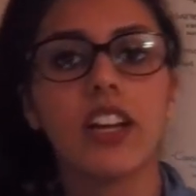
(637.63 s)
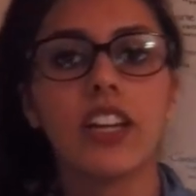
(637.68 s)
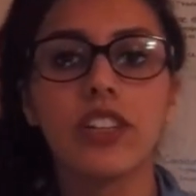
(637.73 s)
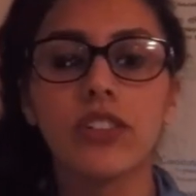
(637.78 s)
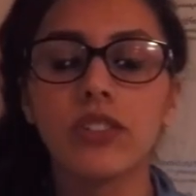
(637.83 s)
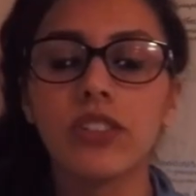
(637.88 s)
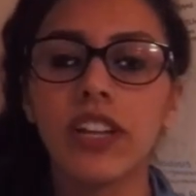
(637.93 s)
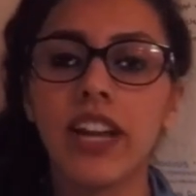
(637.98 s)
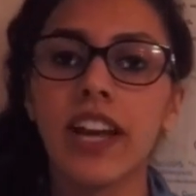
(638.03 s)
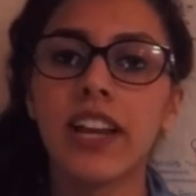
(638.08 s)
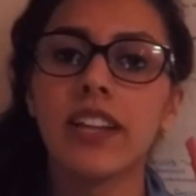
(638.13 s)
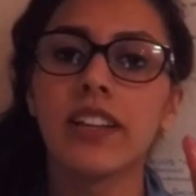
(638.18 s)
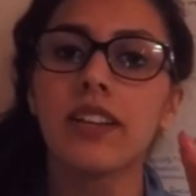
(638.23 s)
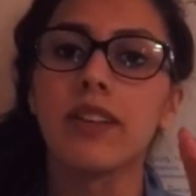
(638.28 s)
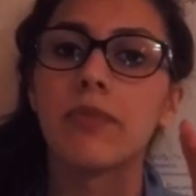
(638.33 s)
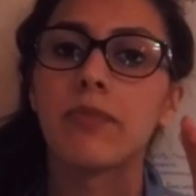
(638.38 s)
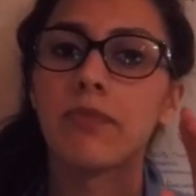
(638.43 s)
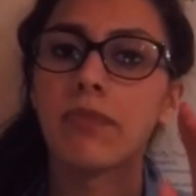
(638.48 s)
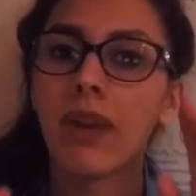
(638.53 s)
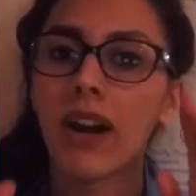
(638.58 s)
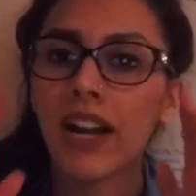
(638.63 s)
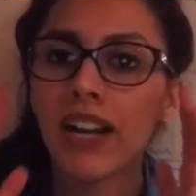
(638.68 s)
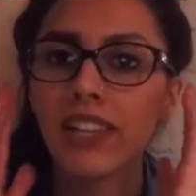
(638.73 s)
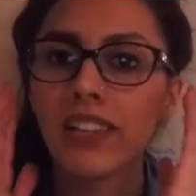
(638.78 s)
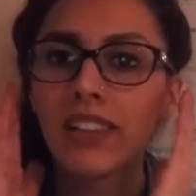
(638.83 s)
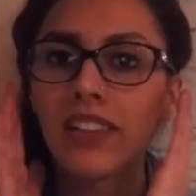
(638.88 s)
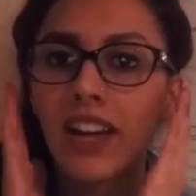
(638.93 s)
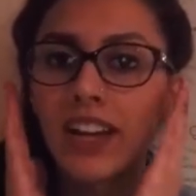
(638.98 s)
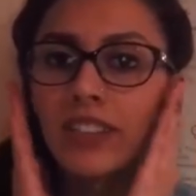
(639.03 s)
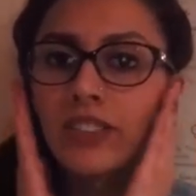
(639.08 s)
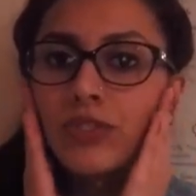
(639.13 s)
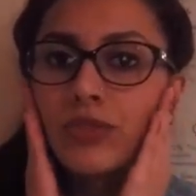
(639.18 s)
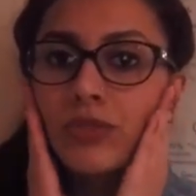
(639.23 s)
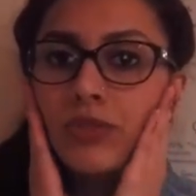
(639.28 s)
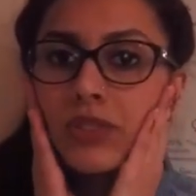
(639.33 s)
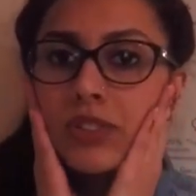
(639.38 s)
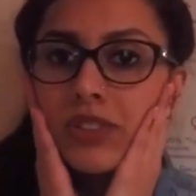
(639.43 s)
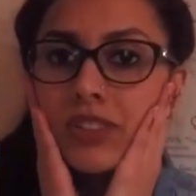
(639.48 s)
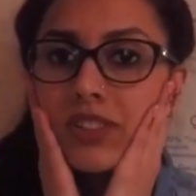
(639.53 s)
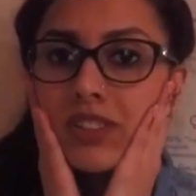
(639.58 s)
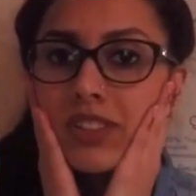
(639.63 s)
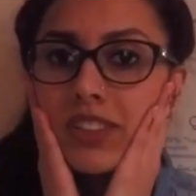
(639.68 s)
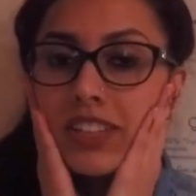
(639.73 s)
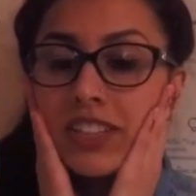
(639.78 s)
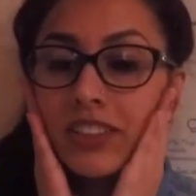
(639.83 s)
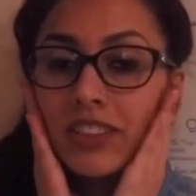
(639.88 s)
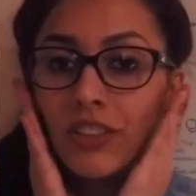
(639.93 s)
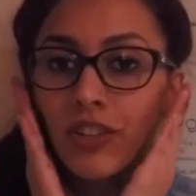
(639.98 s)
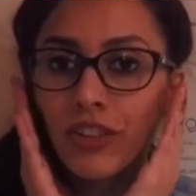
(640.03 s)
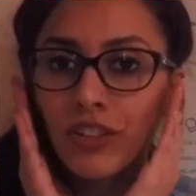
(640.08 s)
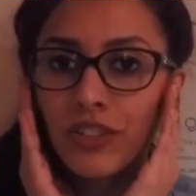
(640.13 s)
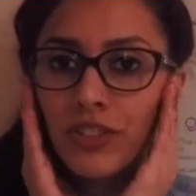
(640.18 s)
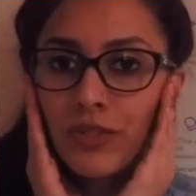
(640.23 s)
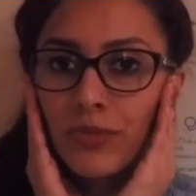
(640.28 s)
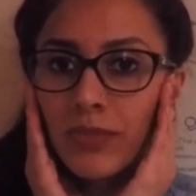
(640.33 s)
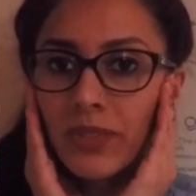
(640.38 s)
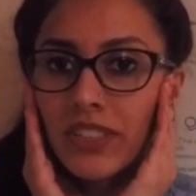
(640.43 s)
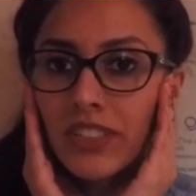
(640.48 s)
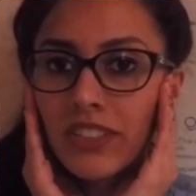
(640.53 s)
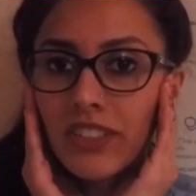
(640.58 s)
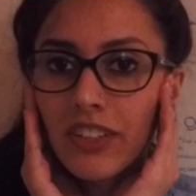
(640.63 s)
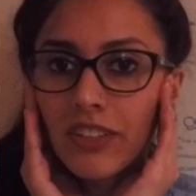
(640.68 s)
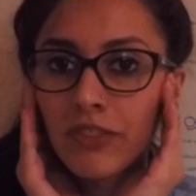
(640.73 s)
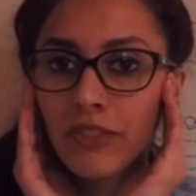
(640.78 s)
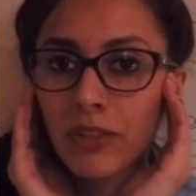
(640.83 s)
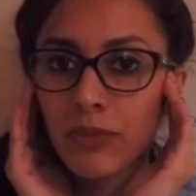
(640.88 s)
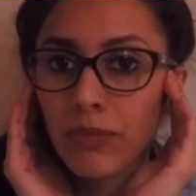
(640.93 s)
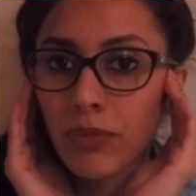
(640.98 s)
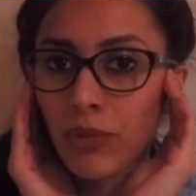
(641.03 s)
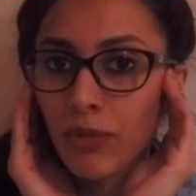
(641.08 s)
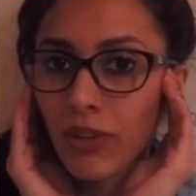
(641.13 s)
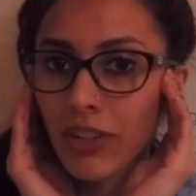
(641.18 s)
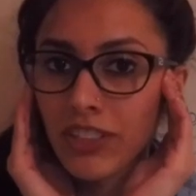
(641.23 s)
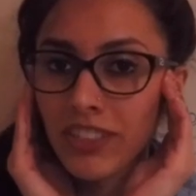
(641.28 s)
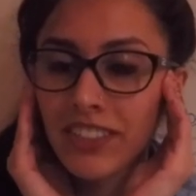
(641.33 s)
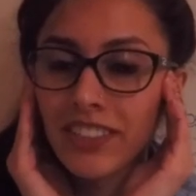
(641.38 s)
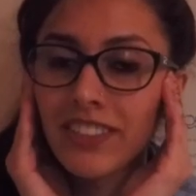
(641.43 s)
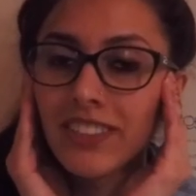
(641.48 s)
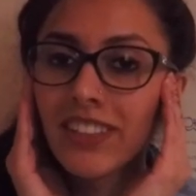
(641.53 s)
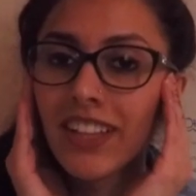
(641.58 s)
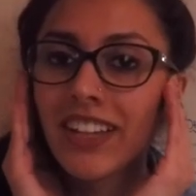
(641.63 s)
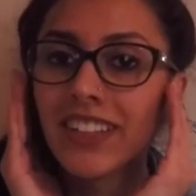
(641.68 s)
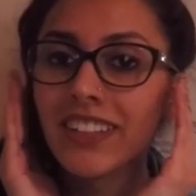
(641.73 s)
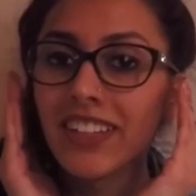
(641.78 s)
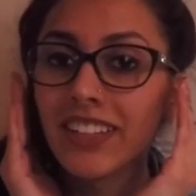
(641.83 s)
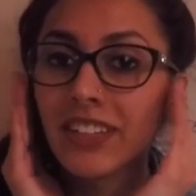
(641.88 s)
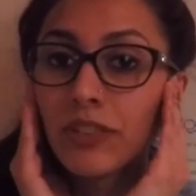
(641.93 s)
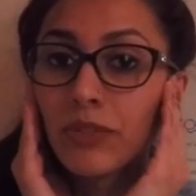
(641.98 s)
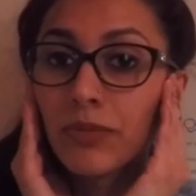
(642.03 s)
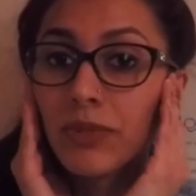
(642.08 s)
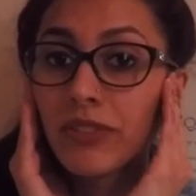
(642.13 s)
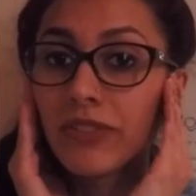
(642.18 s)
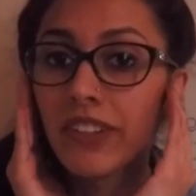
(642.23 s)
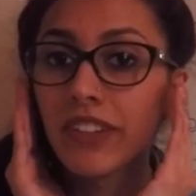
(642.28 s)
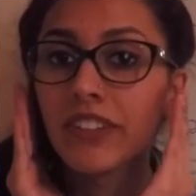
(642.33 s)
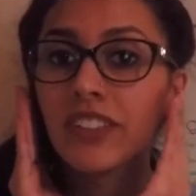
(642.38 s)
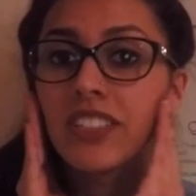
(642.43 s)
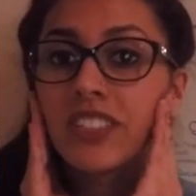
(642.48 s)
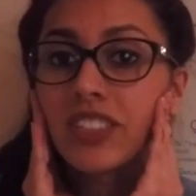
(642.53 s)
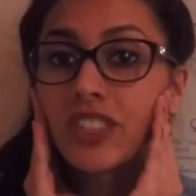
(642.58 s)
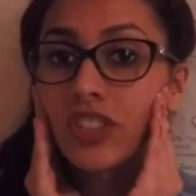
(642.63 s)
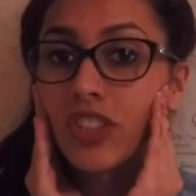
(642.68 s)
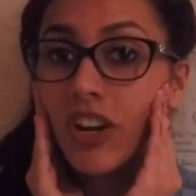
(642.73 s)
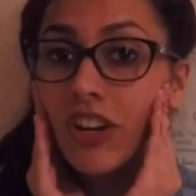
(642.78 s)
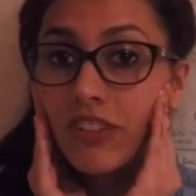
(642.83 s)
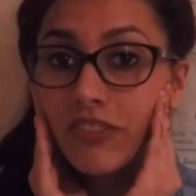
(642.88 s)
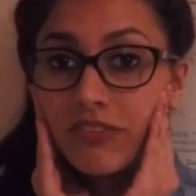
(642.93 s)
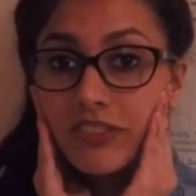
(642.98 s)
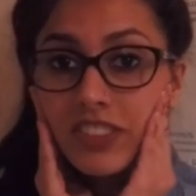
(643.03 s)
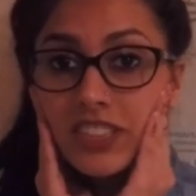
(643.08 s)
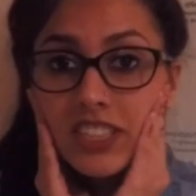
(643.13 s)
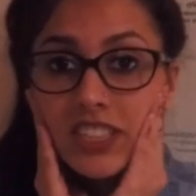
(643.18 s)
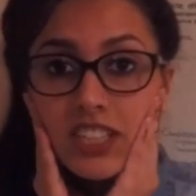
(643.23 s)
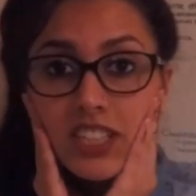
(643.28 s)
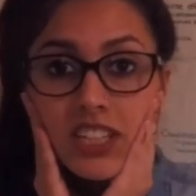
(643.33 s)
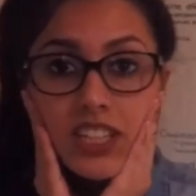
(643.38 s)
You'll get bilateral enlargement of your parotid gland, and it'll be very soft.